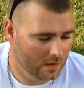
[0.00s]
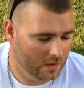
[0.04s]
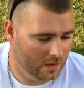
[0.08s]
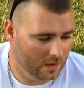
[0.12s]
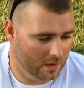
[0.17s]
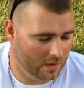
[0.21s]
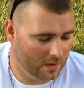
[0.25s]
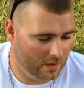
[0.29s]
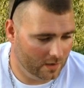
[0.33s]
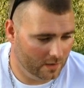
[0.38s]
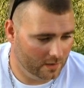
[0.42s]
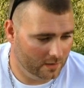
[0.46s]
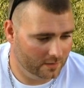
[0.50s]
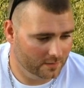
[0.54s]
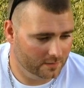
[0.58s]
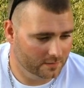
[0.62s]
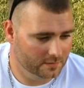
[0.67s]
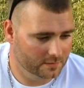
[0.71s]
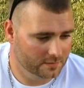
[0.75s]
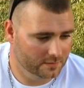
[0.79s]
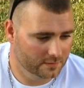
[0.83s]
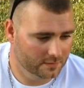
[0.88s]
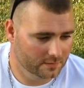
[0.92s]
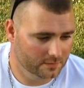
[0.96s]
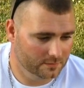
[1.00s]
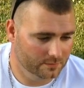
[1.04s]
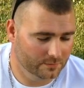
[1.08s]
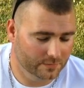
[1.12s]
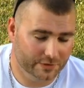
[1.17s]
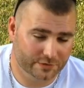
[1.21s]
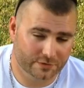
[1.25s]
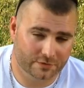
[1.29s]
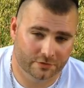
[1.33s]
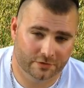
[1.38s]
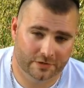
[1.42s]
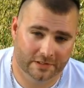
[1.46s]
Uh,
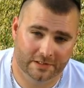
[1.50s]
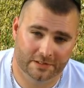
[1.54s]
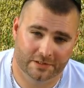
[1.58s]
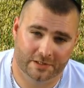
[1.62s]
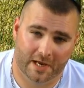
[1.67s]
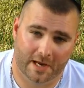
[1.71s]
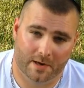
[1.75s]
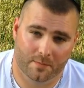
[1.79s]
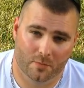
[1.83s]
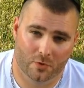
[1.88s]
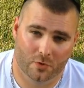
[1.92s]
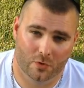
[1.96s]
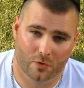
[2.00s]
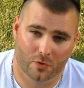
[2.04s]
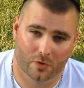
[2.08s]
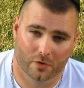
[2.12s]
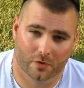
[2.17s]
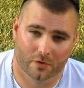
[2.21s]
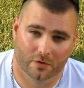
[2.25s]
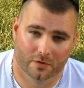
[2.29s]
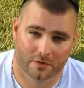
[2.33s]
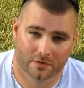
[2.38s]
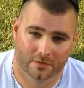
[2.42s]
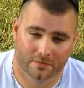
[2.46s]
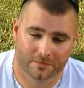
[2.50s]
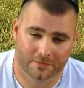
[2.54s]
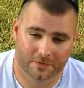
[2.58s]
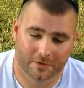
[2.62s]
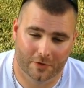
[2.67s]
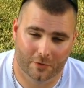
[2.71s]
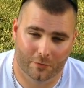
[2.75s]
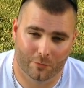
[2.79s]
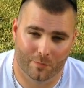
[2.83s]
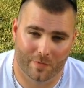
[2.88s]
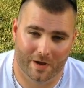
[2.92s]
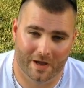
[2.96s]
Mr. DJ Moore, if you
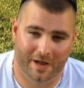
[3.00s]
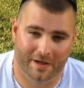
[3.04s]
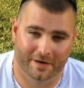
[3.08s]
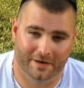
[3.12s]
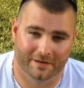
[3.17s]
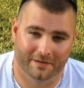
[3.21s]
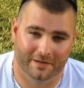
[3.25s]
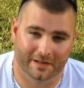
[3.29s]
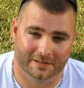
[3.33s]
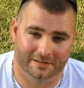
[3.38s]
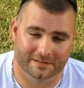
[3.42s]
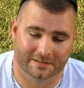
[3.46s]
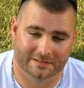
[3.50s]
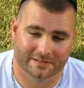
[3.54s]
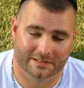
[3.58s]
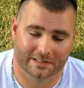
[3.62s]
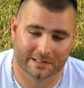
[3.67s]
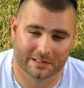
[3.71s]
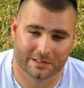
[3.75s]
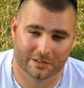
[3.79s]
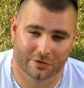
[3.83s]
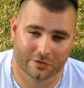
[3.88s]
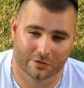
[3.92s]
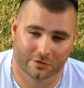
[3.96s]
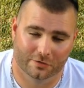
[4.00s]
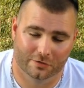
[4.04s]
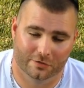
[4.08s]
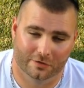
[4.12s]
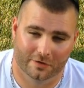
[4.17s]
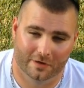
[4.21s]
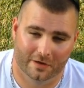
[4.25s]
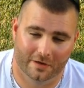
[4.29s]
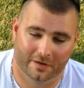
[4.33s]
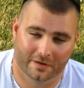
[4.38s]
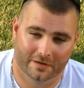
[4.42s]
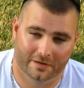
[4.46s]
don't mind, I'd like to see
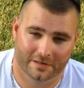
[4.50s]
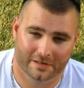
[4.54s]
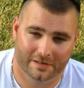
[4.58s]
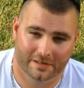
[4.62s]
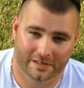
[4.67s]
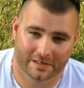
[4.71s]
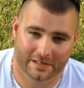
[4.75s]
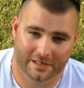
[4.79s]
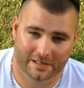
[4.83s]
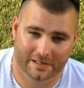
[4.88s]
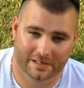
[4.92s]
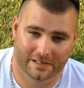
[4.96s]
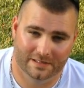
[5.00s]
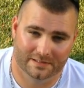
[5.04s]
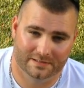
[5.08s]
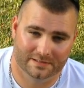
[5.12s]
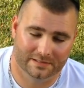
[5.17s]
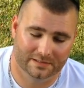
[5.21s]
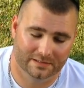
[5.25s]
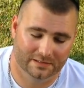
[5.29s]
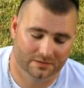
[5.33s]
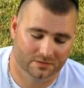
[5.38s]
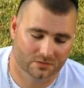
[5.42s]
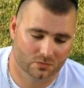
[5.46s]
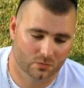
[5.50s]
your uh, EDC